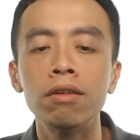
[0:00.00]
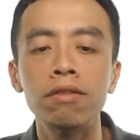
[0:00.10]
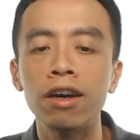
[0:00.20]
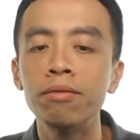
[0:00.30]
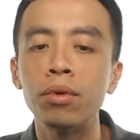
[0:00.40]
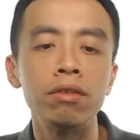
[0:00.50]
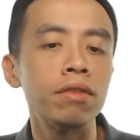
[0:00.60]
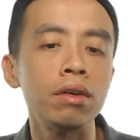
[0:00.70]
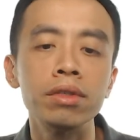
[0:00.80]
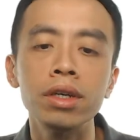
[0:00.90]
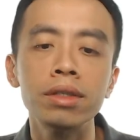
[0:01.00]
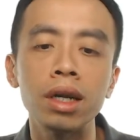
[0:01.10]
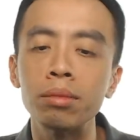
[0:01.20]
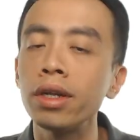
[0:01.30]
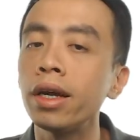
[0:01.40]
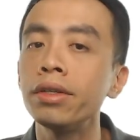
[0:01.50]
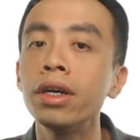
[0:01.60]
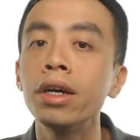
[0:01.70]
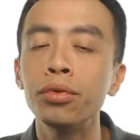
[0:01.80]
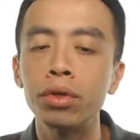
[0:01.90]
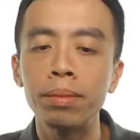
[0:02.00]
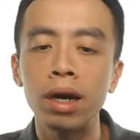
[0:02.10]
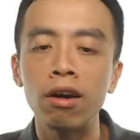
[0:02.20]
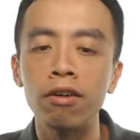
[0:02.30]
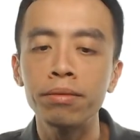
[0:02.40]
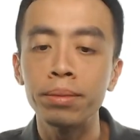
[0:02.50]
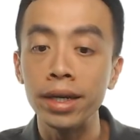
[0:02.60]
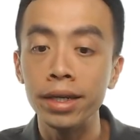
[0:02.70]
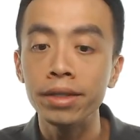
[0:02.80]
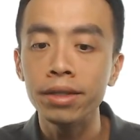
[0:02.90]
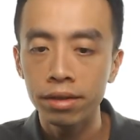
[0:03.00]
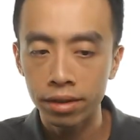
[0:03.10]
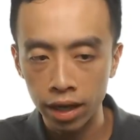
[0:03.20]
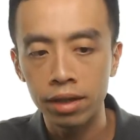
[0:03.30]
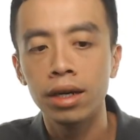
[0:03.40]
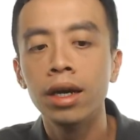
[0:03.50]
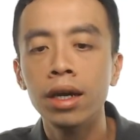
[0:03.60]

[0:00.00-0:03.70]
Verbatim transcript: 5.56 times 10 to the power of minus 10.